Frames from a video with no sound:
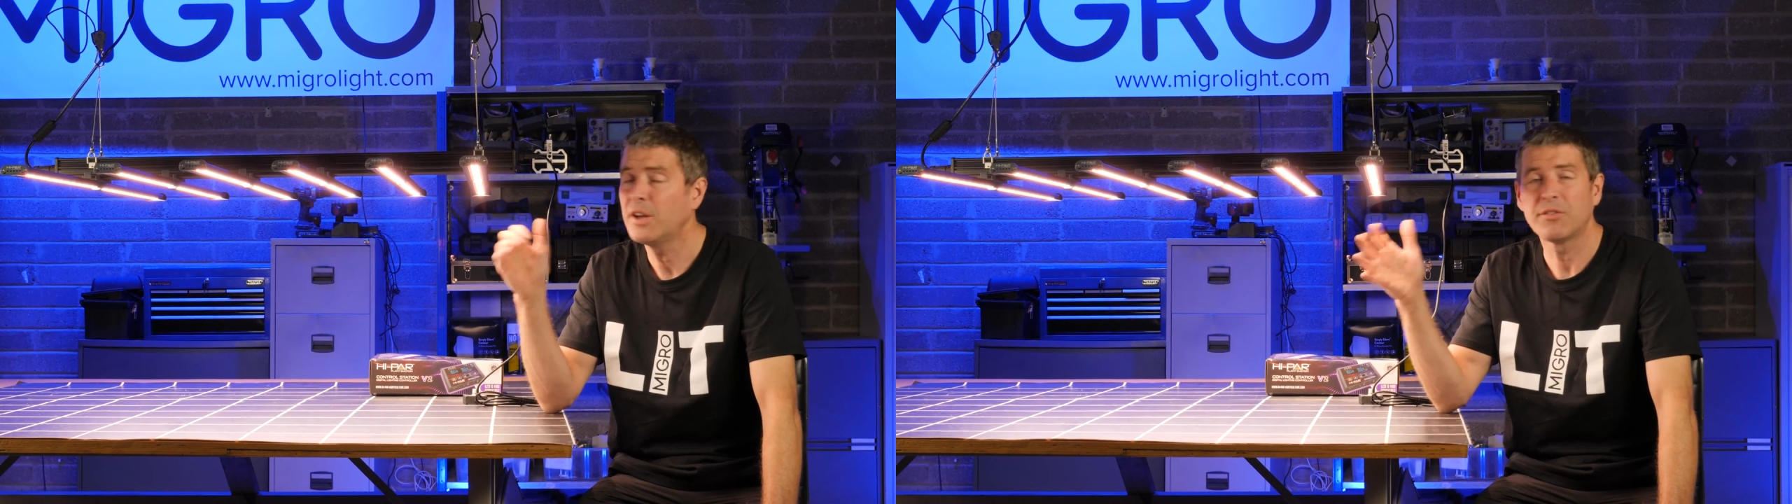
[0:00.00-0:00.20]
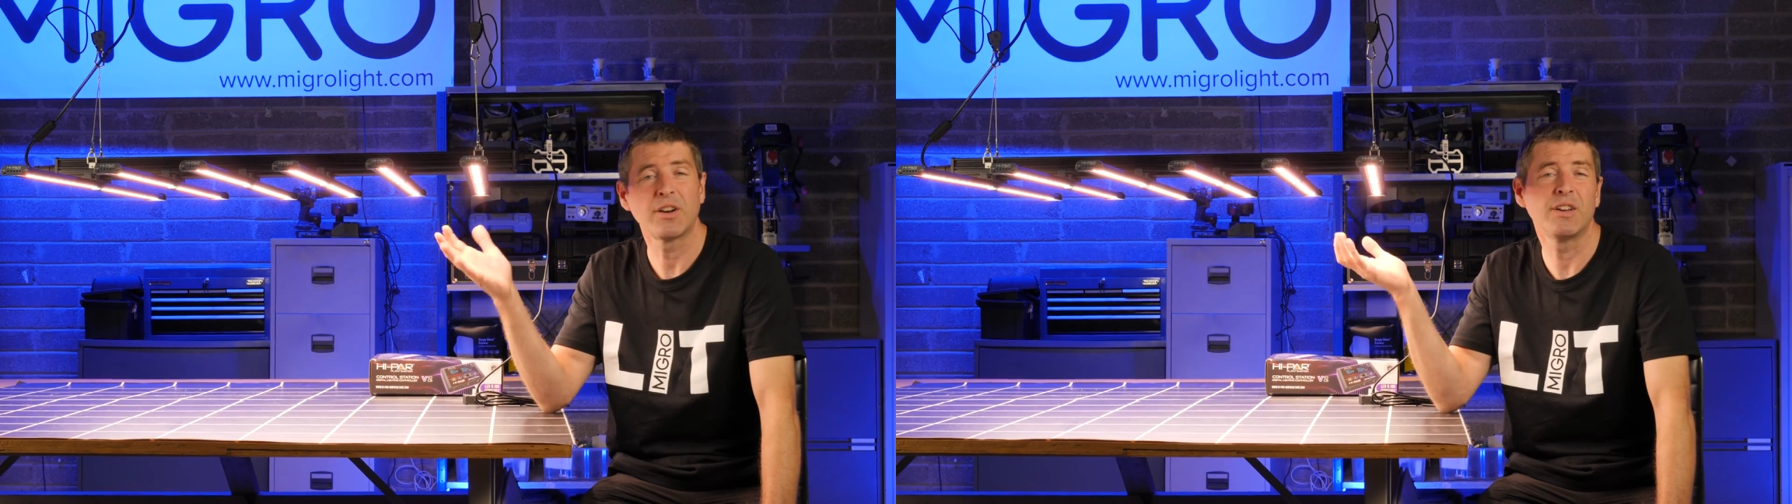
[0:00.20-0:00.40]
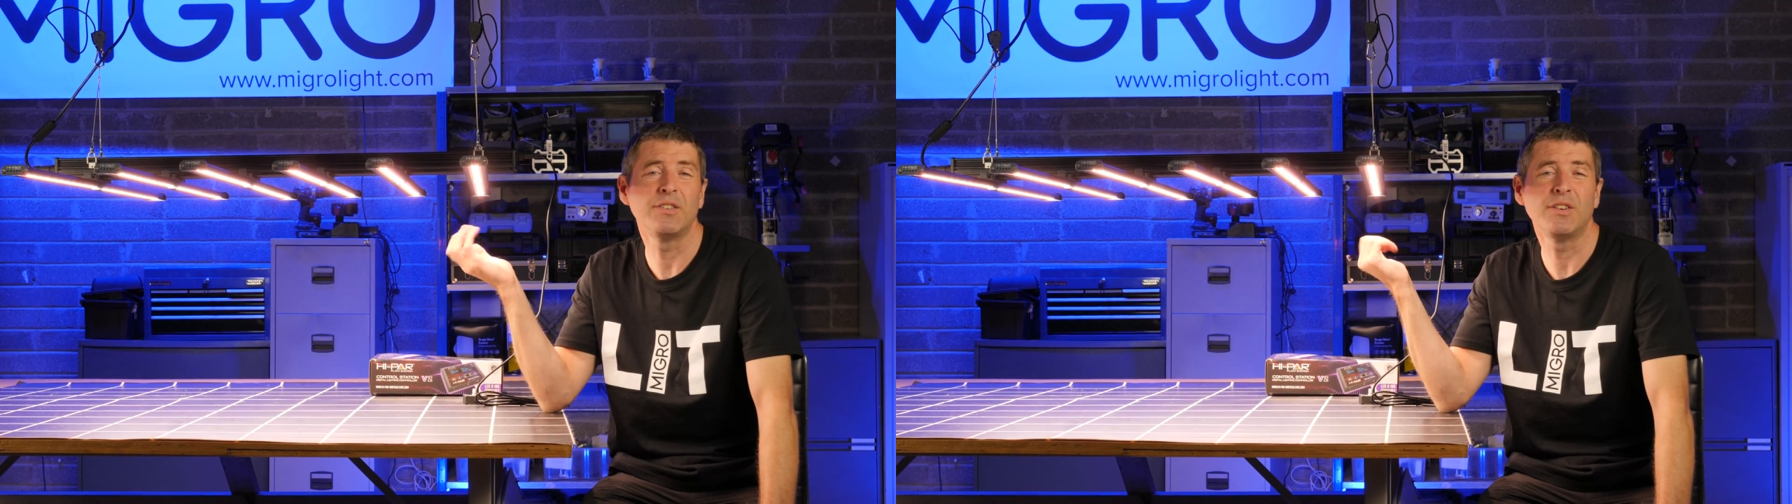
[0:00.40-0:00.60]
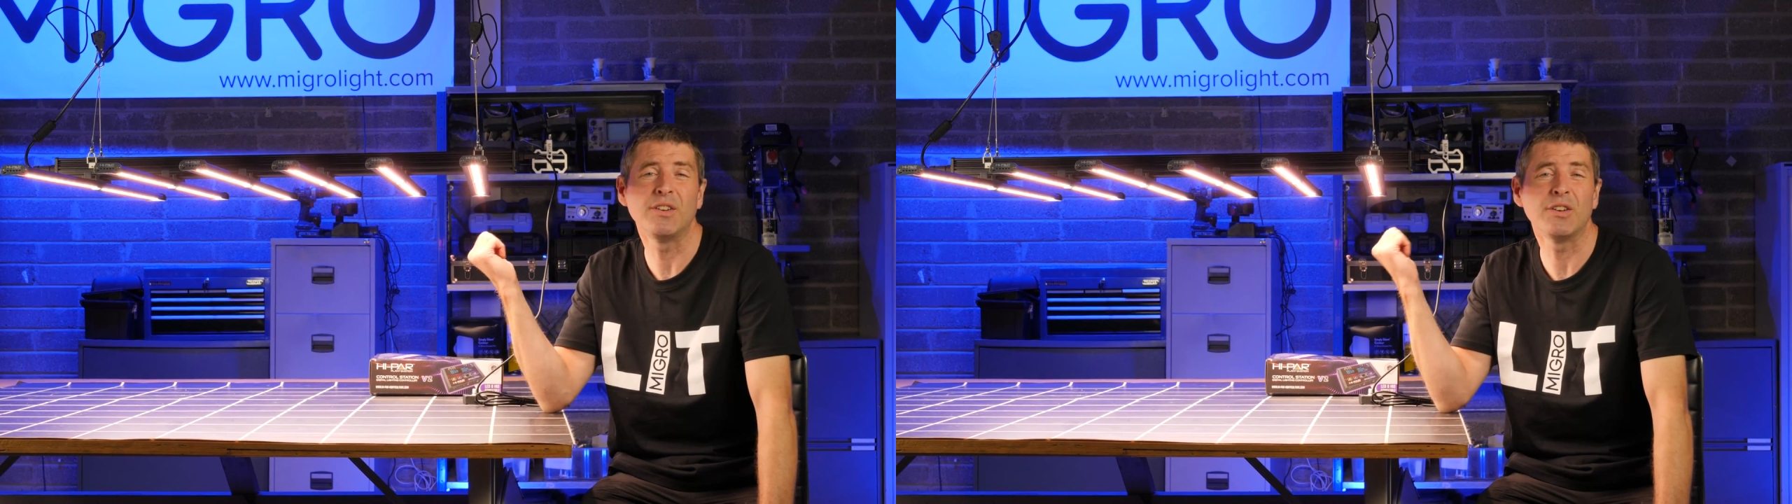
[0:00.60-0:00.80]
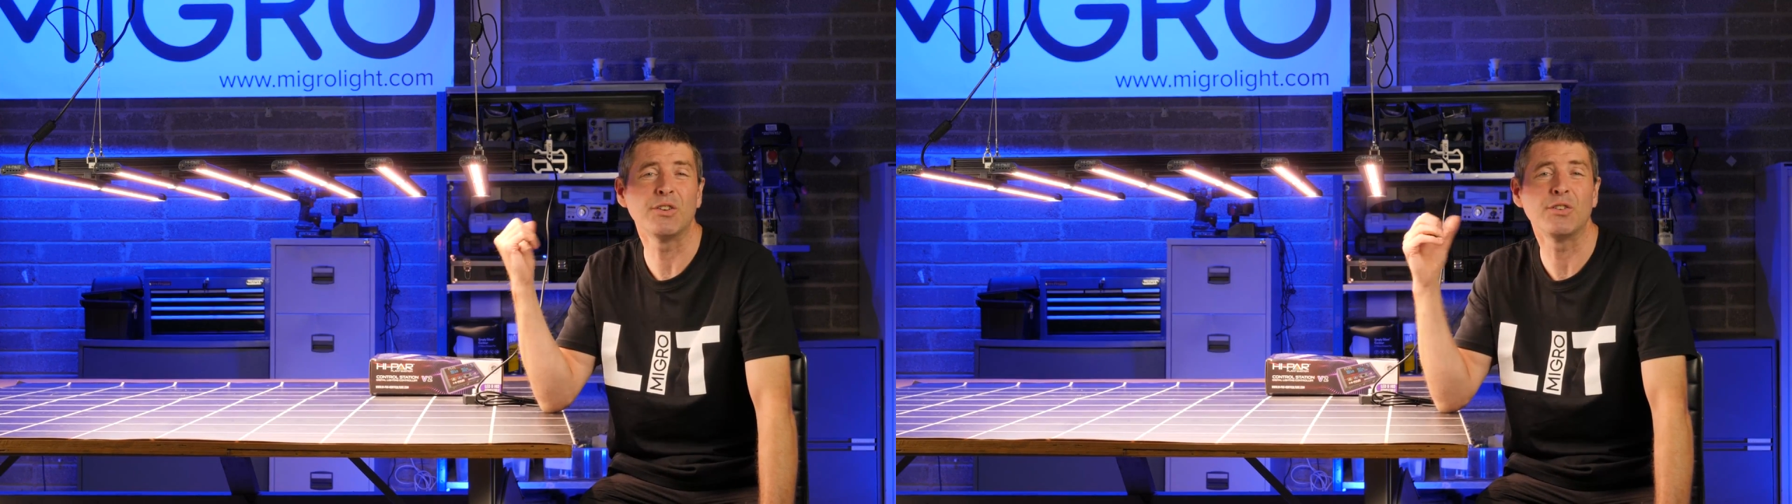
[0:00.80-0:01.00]
Very easy
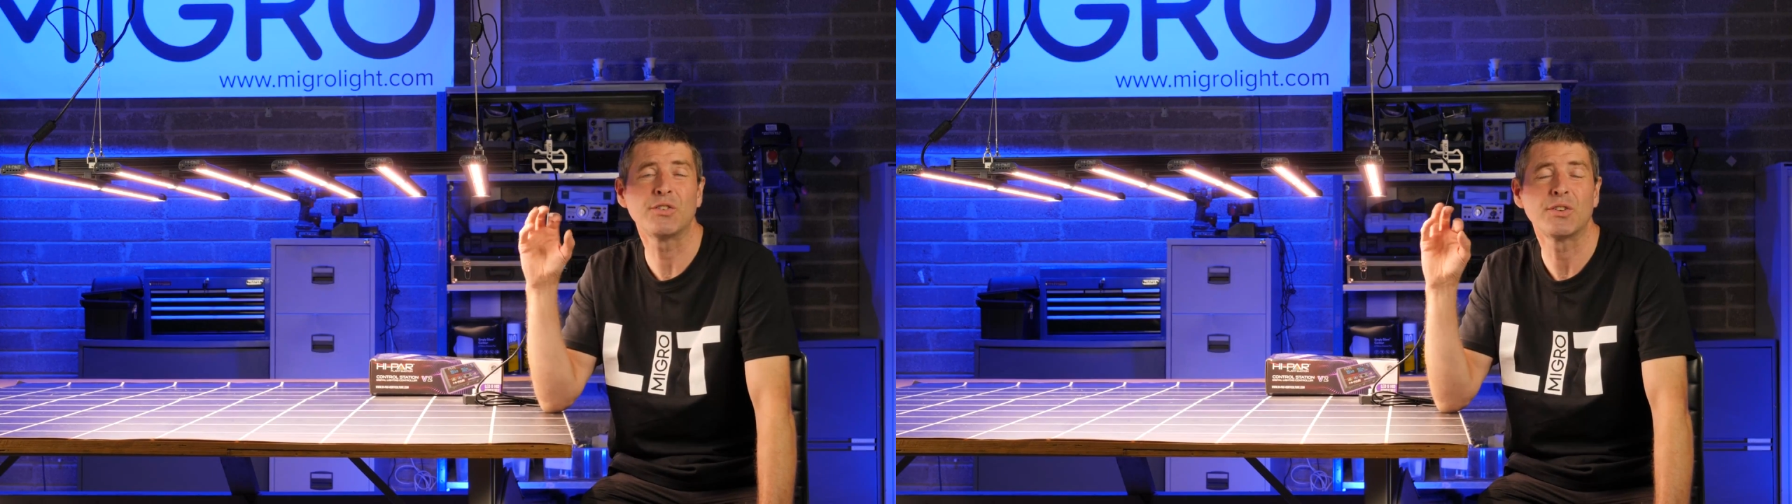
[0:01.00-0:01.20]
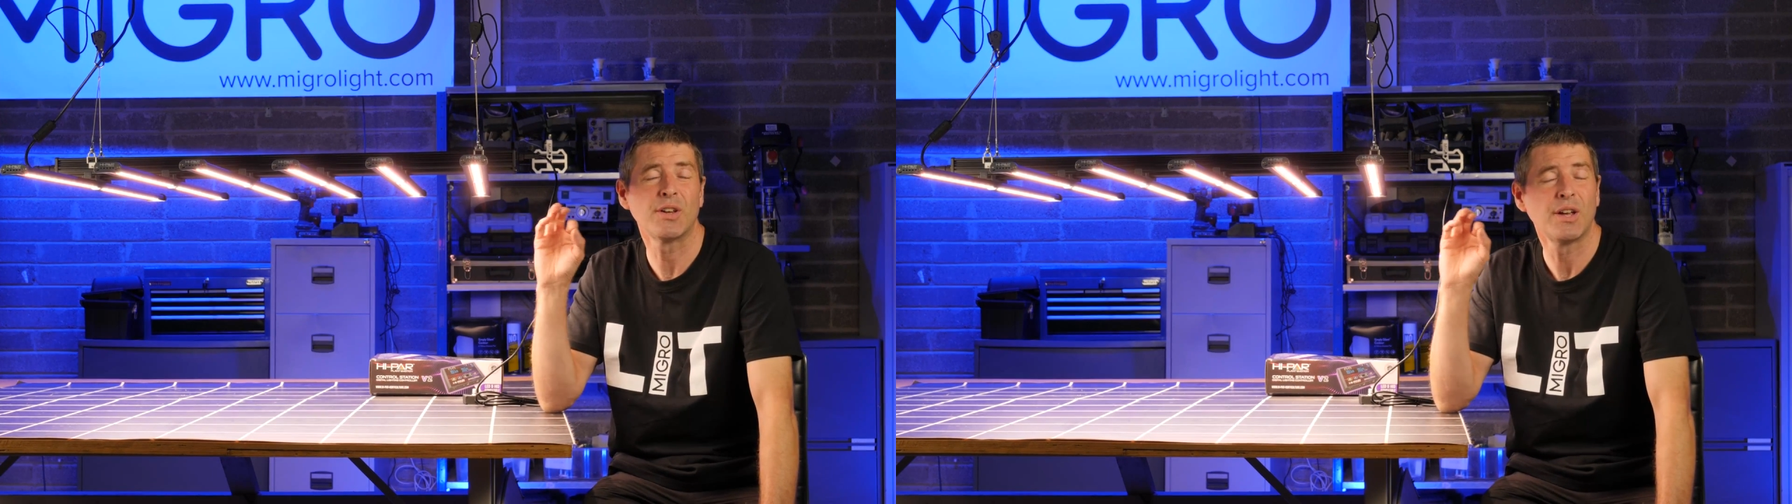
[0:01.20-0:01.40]
to use,